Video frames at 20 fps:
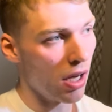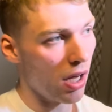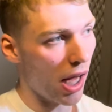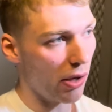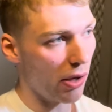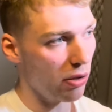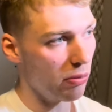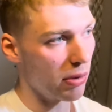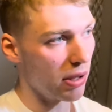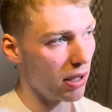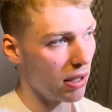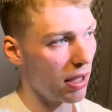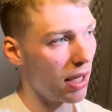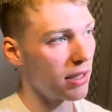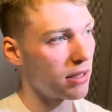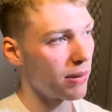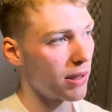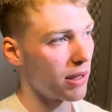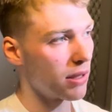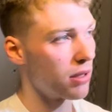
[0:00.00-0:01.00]
it would mean a
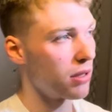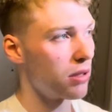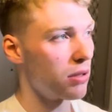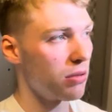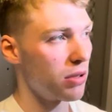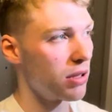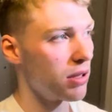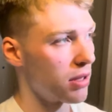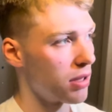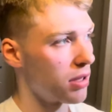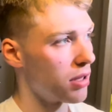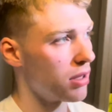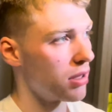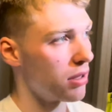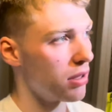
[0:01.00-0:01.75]
lot to make the Sweet 16.